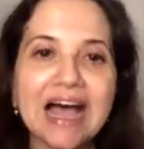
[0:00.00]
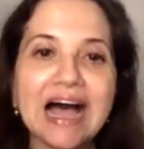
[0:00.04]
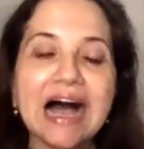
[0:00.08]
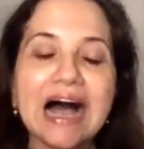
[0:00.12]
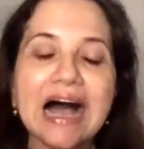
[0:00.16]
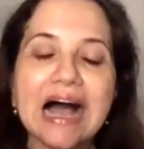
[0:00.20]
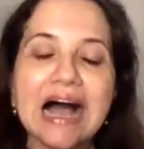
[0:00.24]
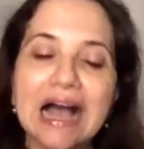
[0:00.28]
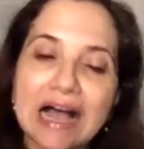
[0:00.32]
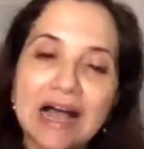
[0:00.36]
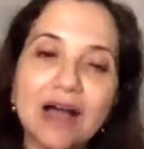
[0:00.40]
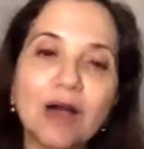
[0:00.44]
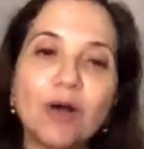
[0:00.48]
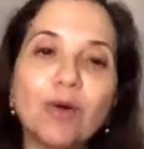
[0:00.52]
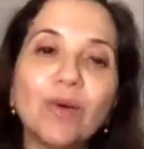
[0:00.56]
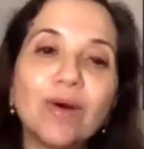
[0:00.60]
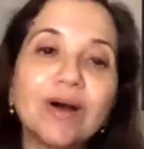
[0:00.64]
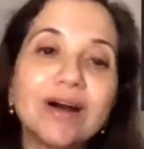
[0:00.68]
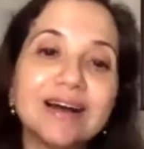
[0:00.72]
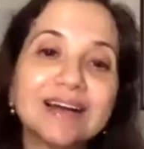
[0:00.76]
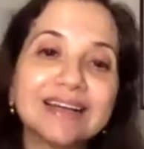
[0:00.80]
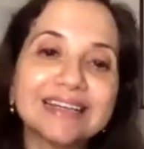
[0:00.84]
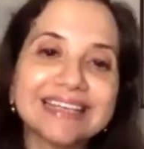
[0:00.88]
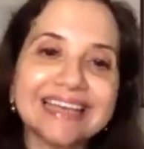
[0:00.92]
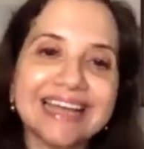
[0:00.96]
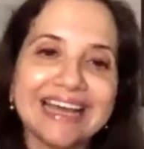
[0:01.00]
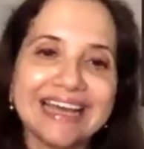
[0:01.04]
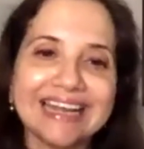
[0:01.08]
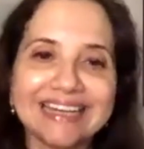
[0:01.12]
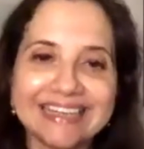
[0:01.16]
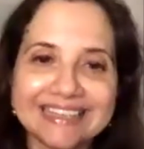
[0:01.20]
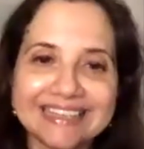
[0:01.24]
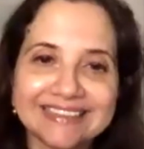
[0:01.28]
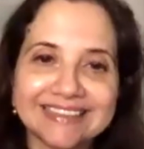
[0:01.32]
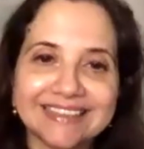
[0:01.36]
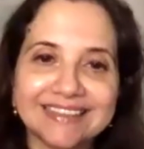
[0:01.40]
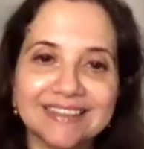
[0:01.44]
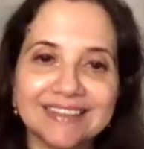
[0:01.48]
how her
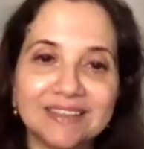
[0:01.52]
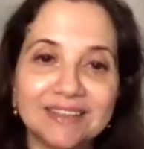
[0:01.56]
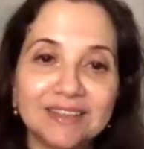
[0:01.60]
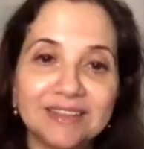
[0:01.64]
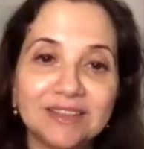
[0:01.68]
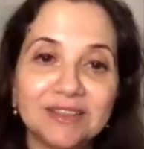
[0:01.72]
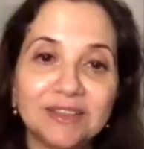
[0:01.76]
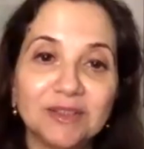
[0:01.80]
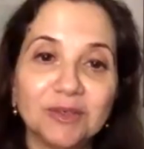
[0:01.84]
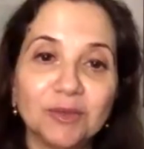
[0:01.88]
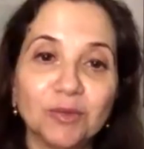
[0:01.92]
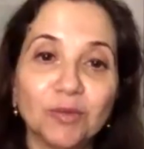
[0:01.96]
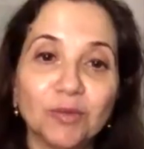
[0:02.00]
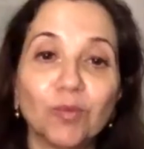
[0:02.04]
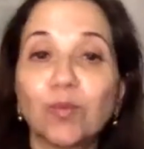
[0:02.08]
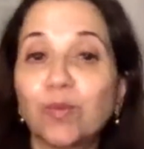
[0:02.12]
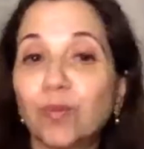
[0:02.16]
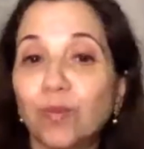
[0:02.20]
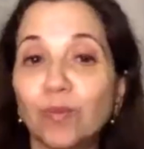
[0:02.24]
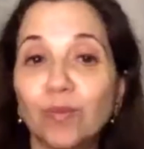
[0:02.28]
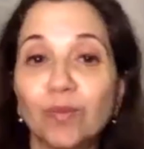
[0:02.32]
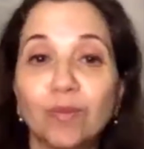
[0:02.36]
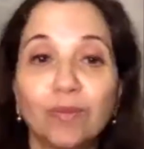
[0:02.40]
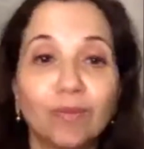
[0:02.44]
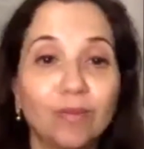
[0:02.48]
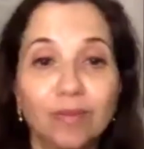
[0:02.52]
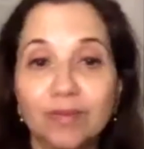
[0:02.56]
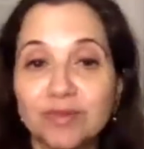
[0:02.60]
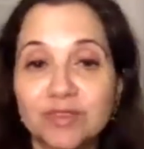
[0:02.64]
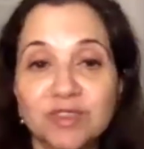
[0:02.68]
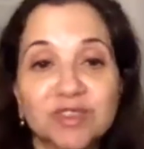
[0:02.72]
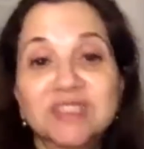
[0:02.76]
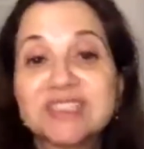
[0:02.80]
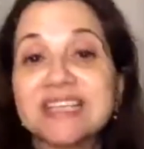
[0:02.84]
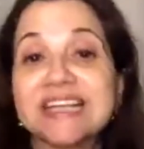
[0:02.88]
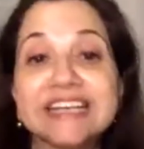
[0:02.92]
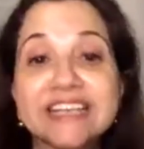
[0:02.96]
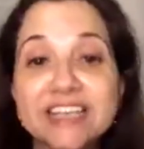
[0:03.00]
character
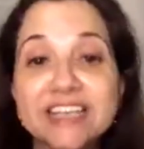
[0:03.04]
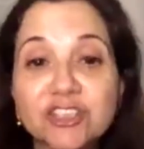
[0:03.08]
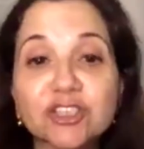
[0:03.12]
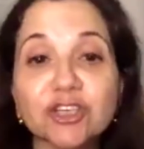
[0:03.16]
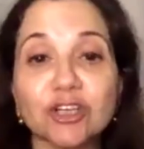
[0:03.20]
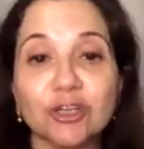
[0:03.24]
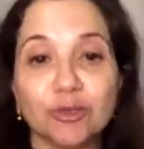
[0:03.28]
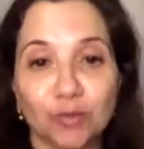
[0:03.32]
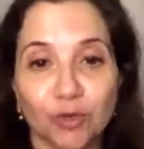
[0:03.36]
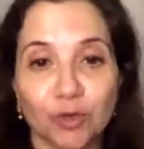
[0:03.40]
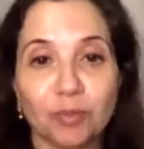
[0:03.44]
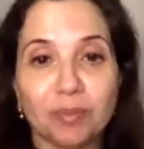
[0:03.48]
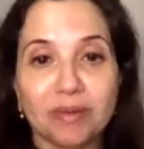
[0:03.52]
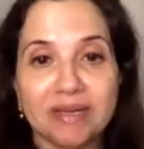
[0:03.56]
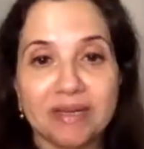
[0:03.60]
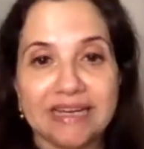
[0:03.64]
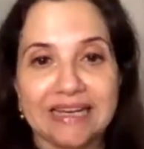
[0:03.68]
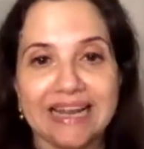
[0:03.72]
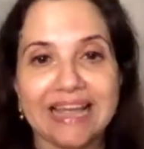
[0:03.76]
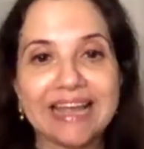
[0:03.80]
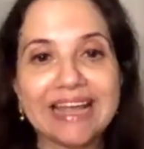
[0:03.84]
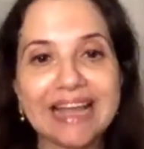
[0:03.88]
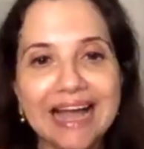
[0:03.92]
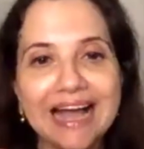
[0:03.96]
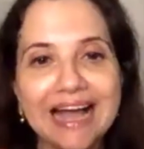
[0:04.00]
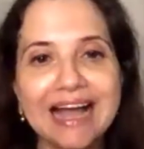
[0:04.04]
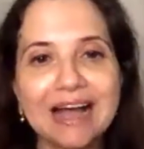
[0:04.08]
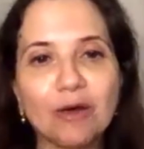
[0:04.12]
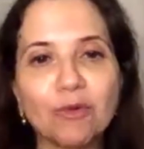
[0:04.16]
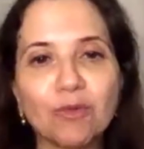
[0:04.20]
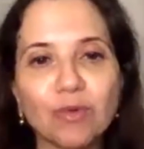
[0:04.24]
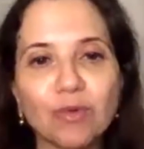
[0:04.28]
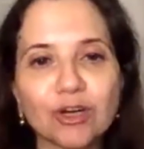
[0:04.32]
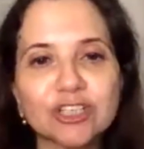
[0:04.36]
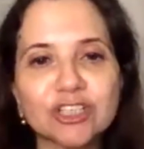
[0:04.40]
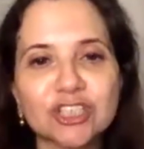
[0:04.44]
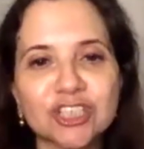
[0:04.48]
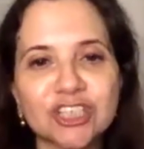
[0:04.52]
signature would be, like how
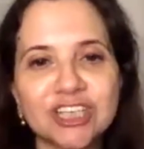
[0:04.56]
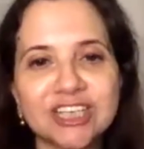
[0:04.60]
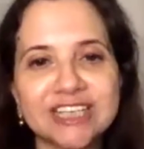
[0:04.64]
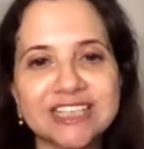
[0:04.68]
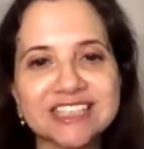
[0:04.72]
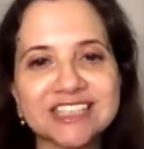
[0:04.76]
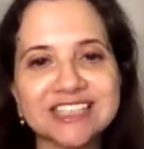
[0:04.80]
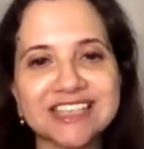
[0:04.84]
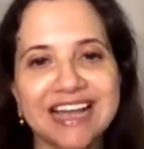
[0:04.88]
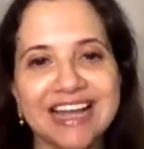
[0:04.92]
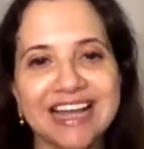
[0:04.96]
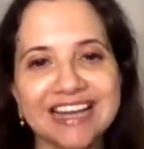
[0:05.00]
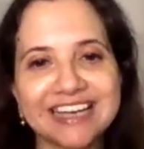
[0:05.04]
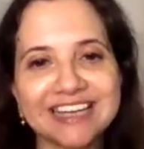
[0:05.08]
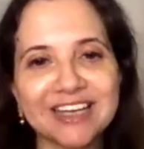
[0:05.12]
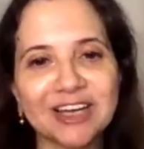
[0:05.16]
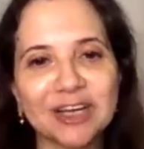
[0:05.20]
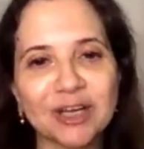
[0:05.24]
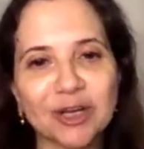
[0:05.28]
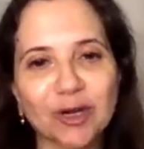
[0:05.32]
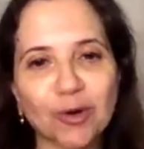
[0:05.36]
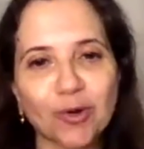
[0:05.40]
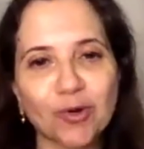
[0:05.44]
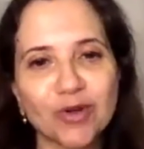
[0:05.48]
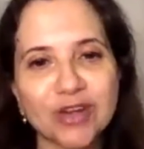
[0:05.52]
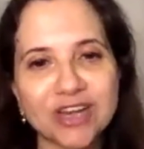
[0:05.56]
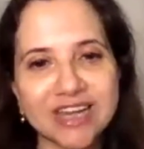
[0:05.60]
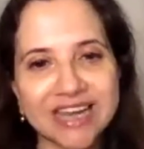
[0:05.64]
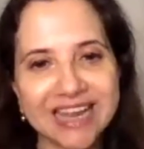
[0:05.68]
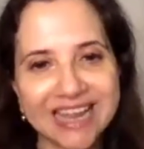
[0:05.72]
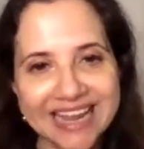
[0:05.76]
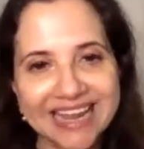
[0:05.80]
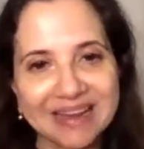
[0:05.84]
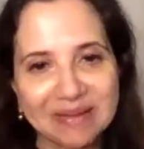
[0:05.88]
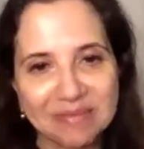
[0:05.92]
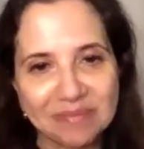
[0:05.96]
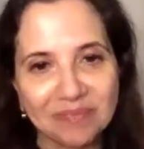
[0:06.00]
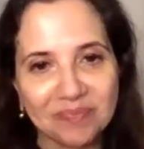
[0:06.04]
would she sign her own
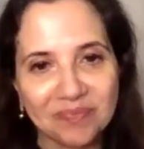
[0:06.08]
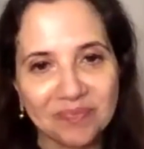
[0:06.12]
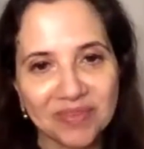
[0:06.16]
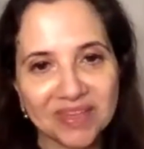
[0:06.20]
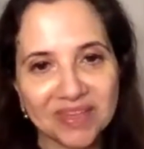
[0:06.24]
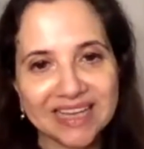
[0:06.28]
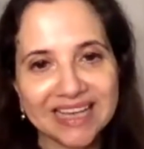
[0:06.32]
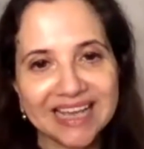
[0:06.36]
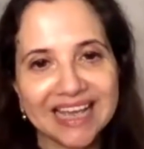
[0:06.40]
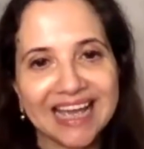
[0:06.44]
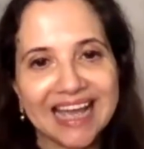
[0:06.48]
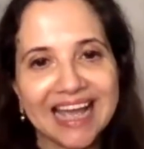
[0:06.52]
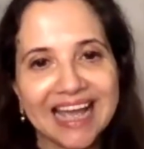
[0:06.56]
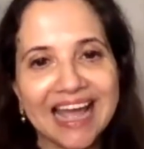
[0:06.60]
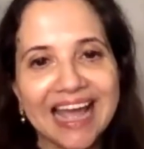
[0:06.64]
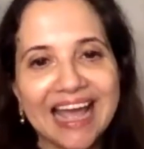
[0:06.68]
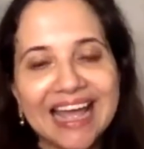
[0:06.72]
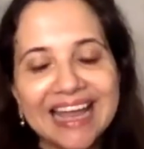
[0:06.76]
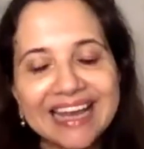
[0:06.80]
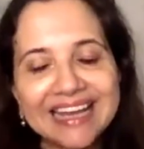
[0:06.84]
name? And